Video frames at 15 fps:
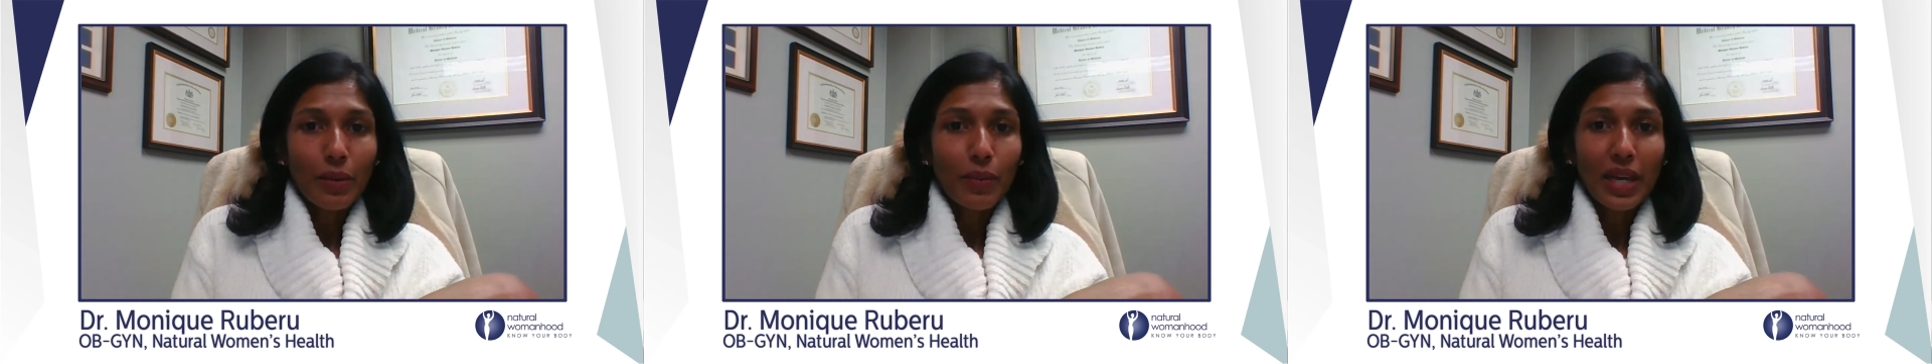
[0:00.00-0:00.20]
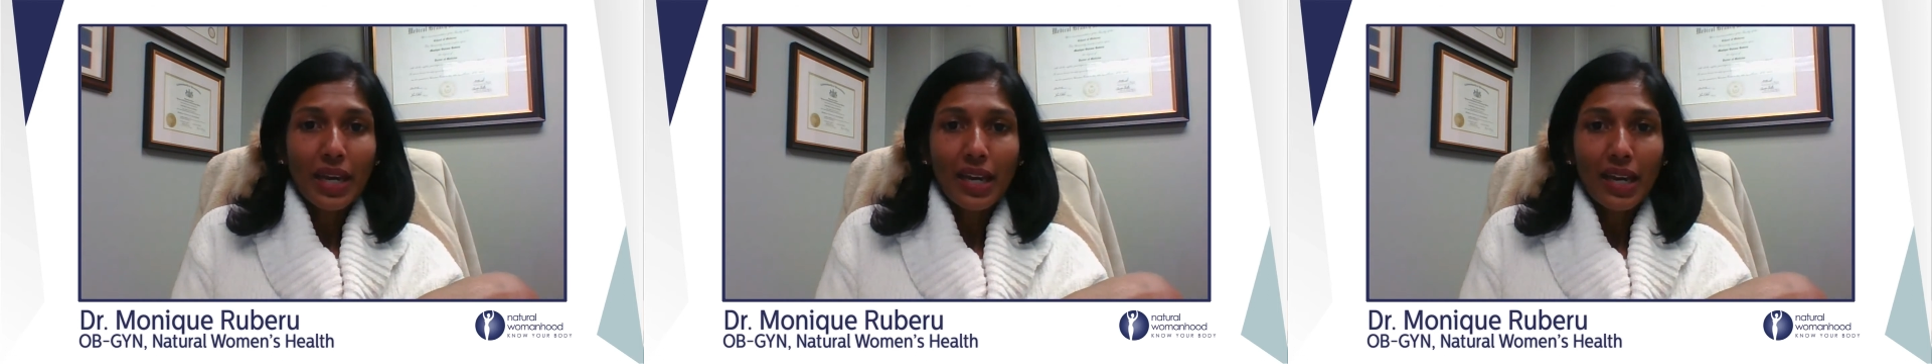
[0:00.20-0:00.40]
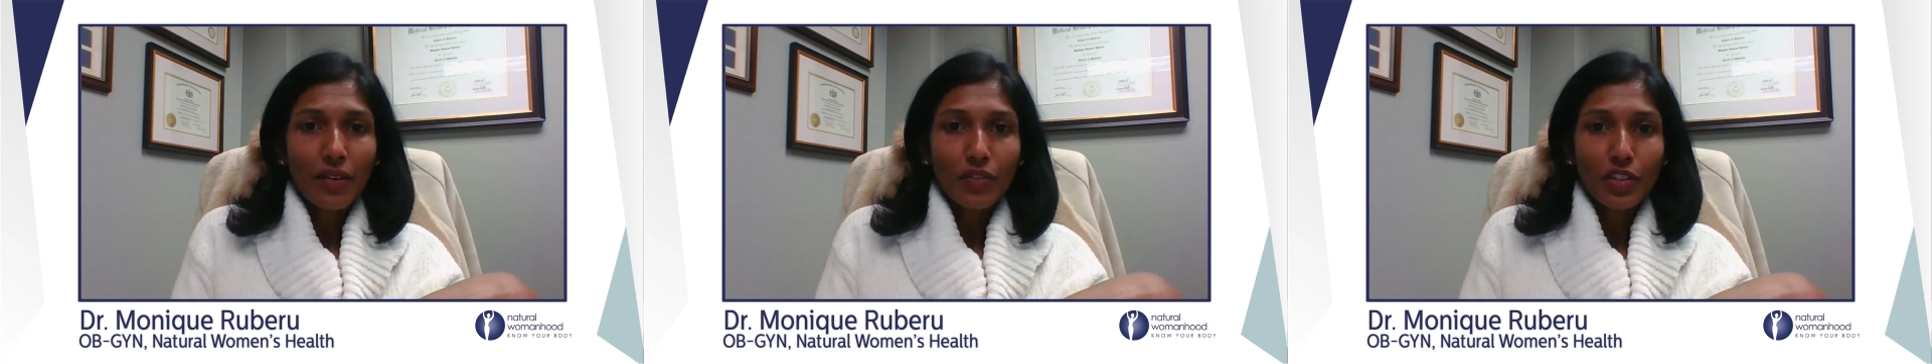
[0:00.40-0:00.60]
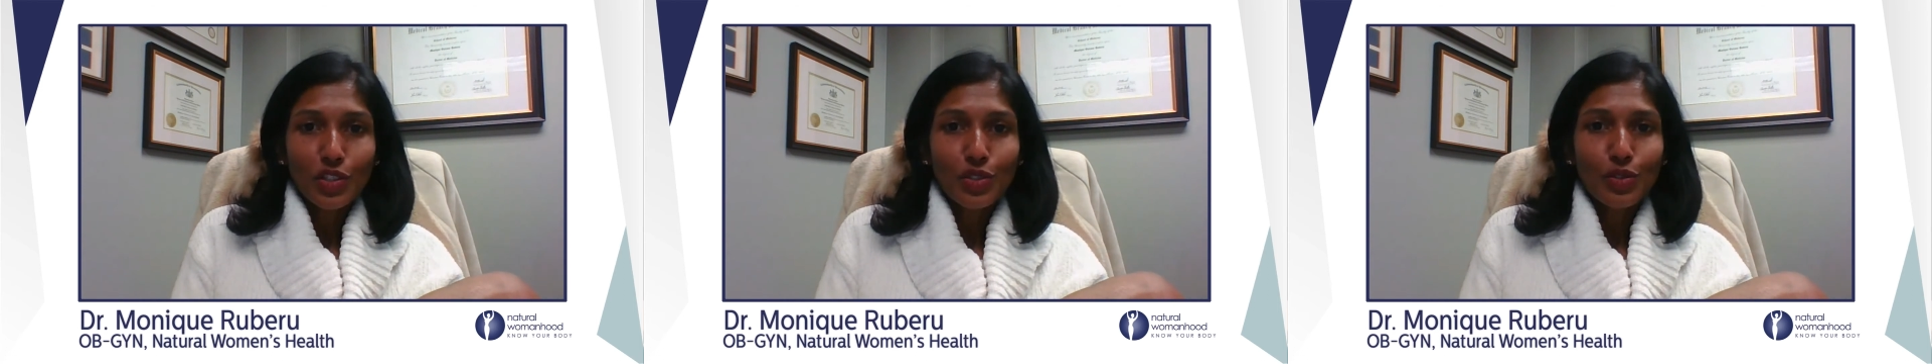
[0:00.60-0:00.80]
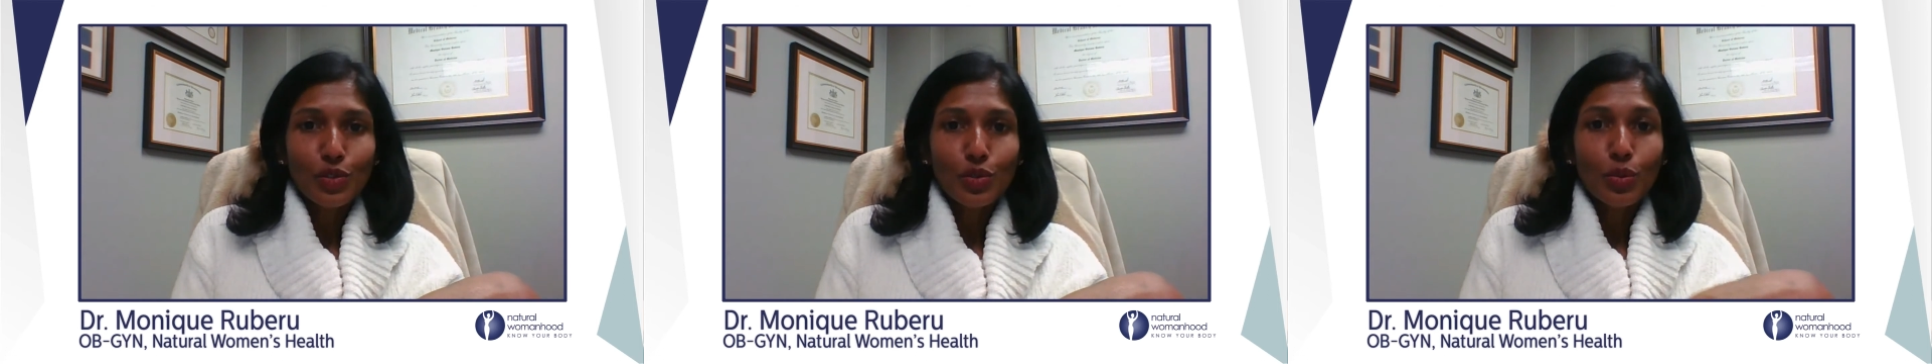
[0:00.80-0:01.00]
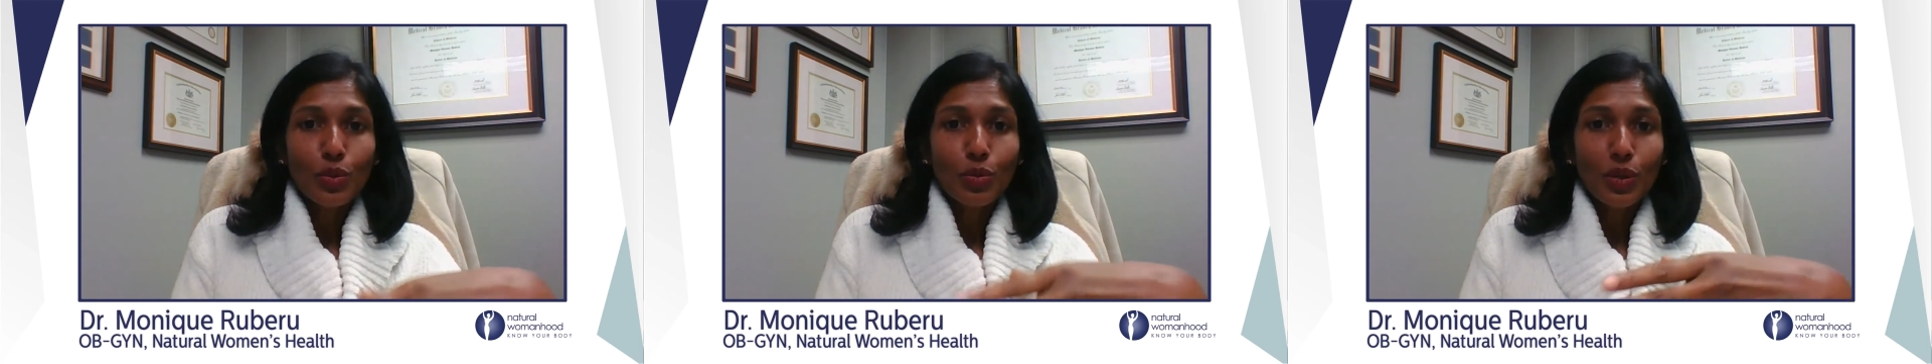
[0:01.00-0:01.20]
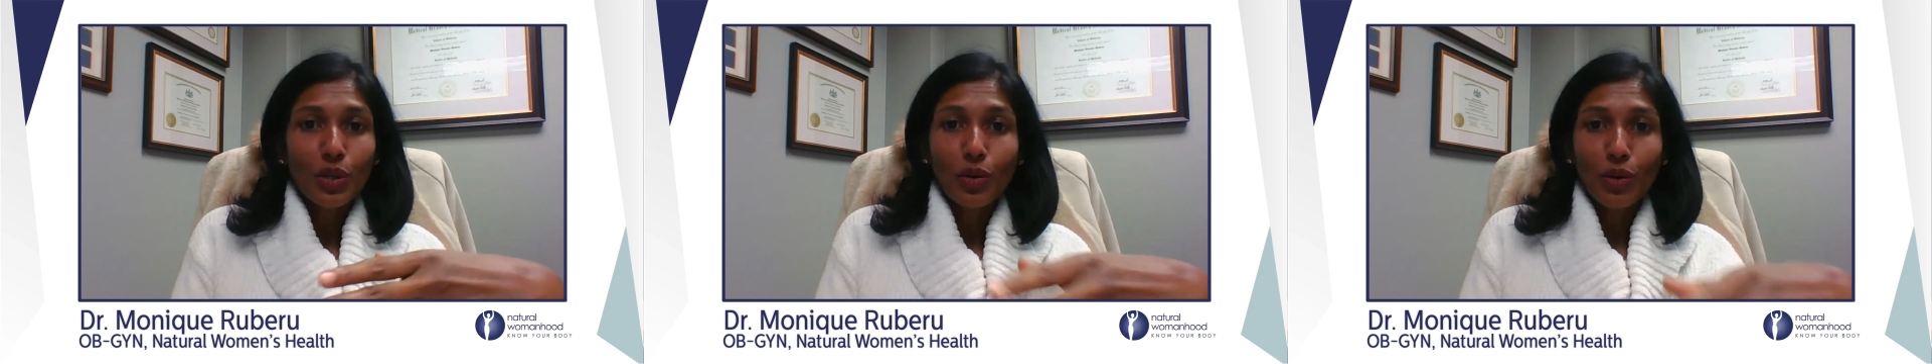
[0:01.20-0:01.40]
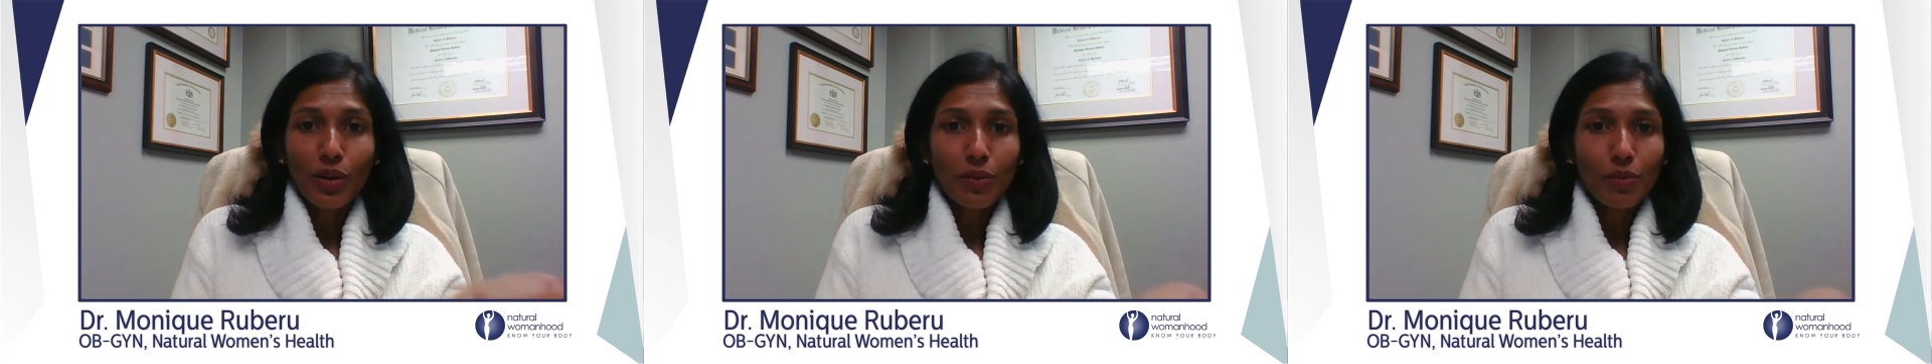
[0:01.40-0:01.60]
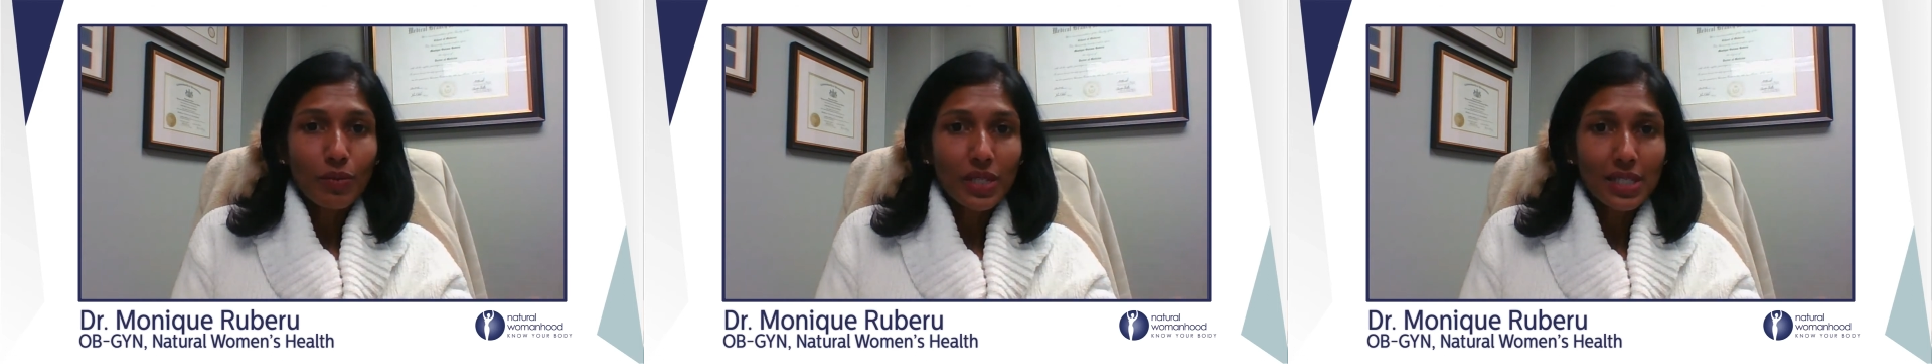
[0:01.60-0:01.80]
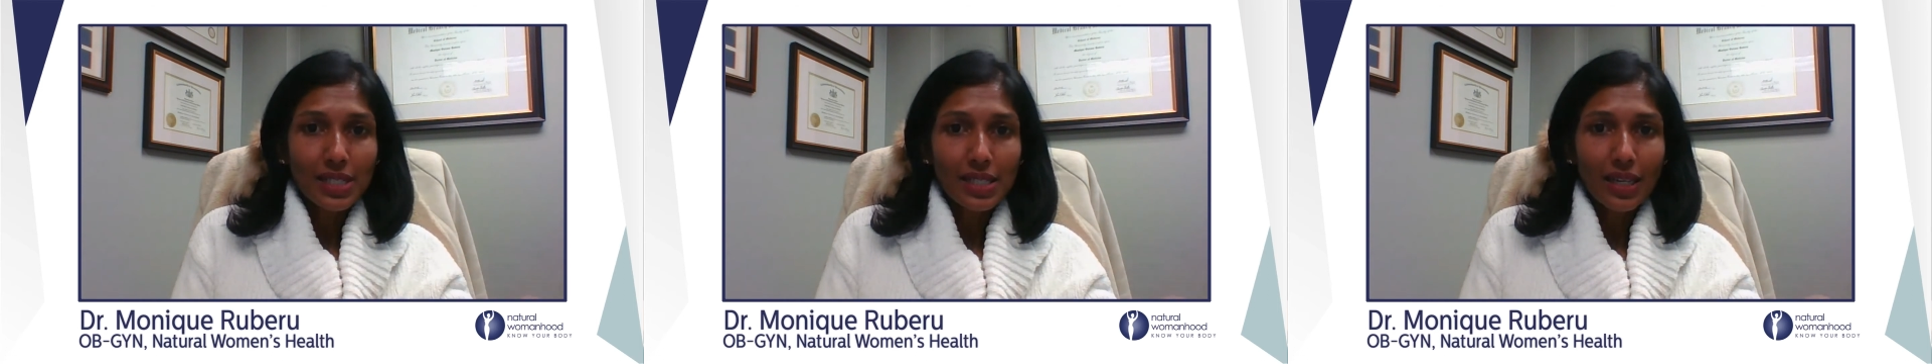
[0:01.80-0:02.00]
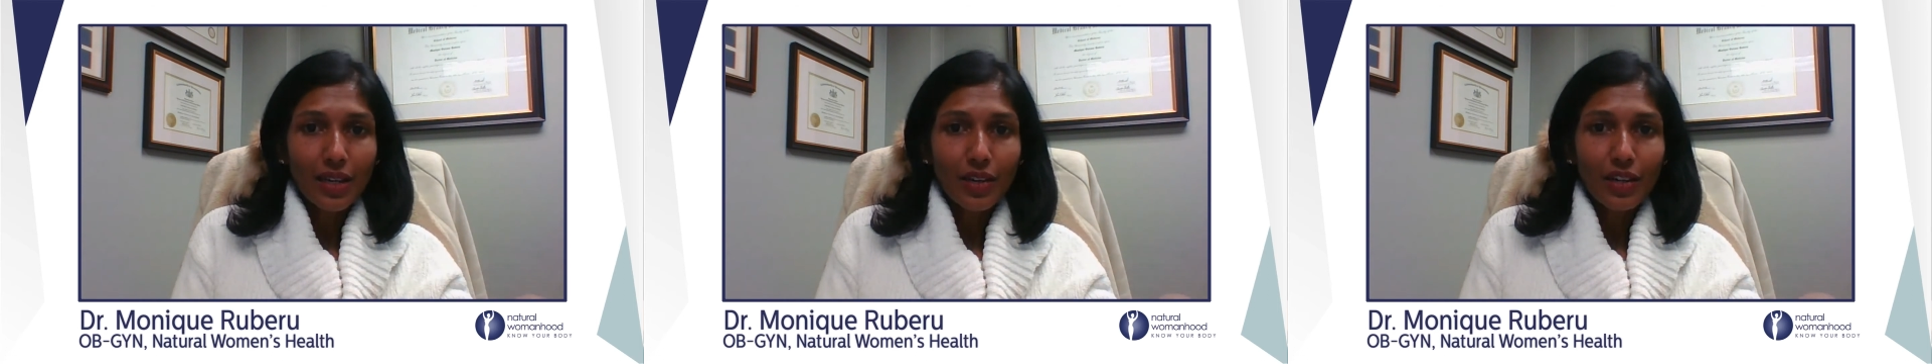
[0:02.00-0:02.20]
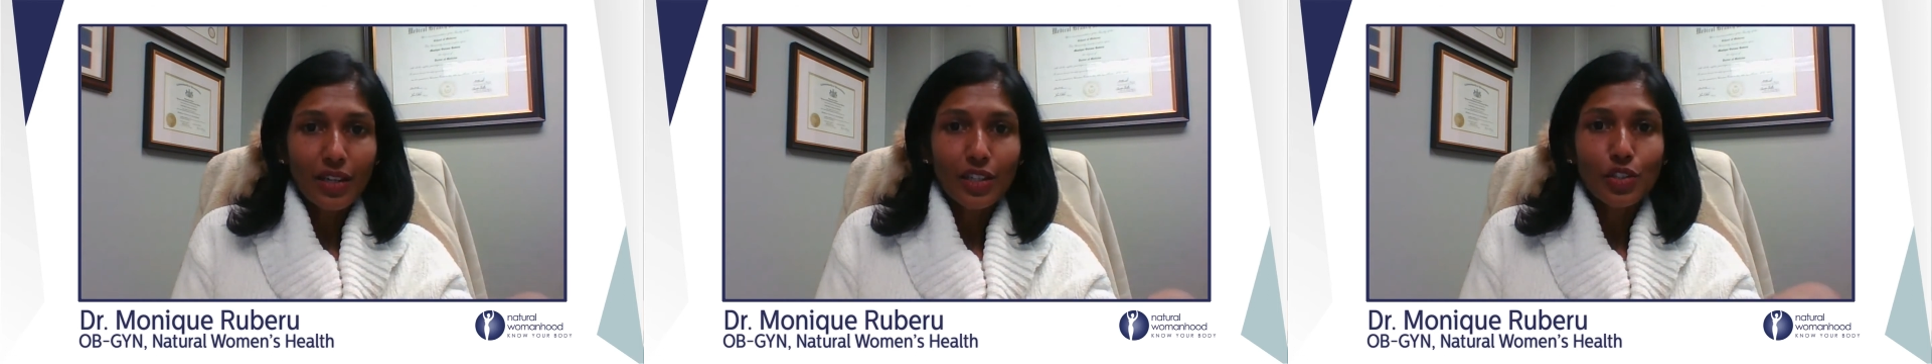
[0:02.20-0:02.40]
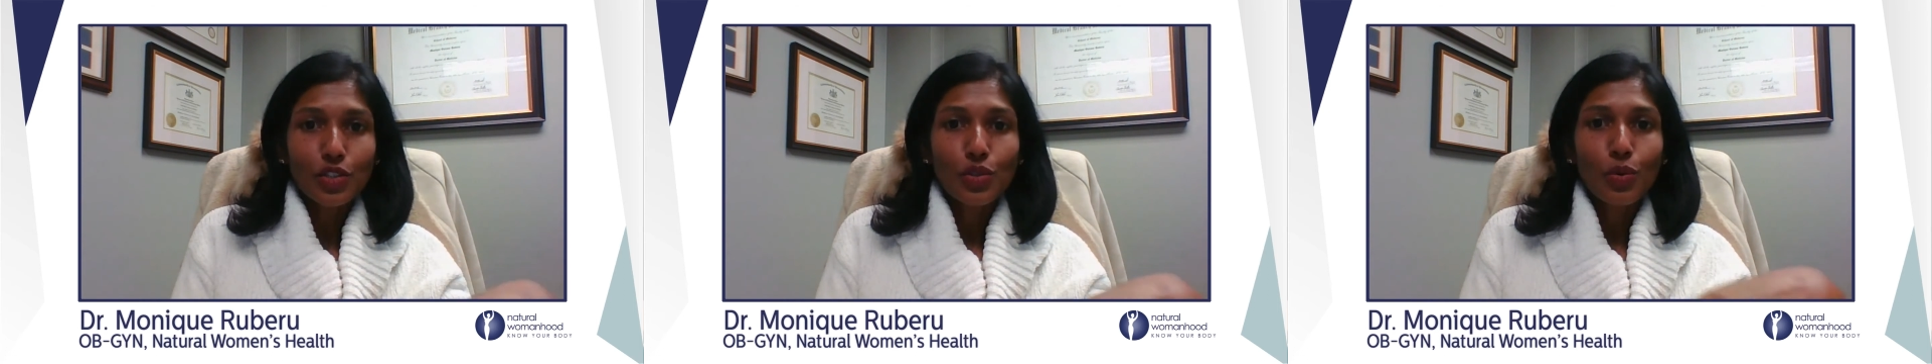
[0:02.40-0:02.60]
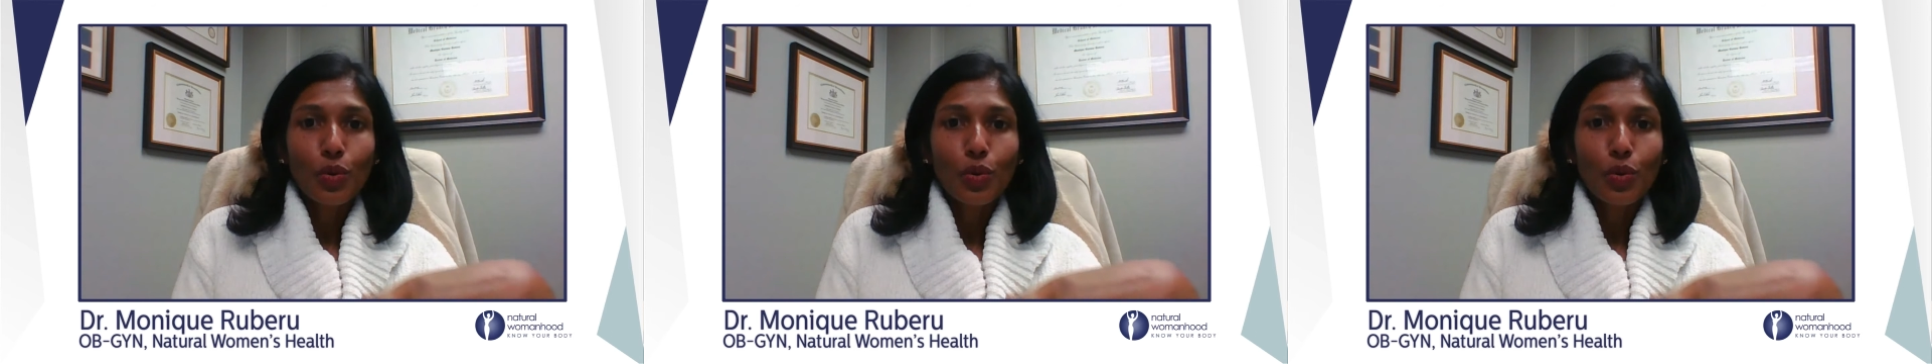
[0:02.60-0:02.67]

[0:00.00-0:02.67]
they may have issues with recurrent miscarriage